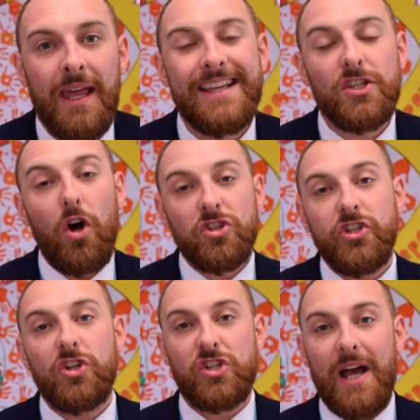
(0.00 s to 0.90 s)
It's also
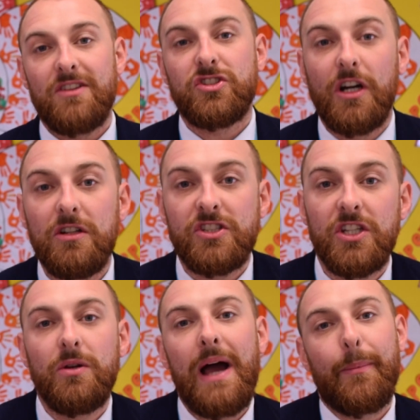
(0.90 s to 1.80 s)
your child's
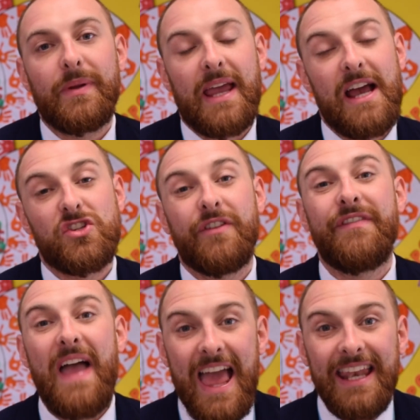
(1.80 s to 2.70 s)
go-to application
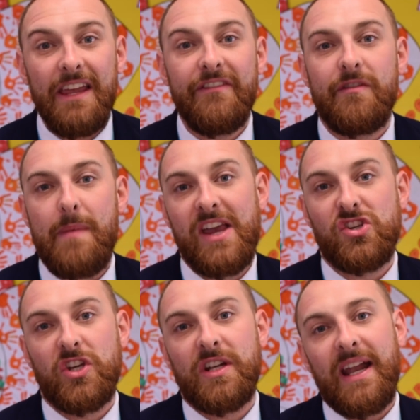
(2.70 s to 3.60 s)
for any
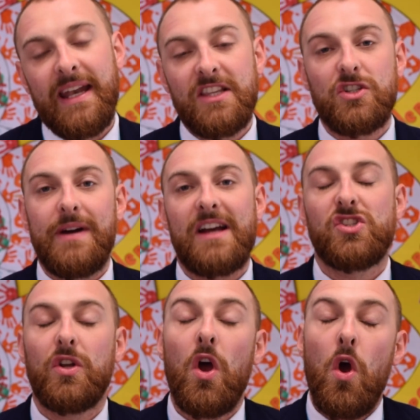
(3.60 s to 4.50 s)
information and
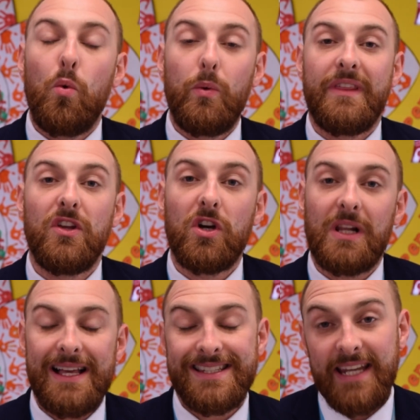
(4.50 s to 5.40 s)
interaction with your class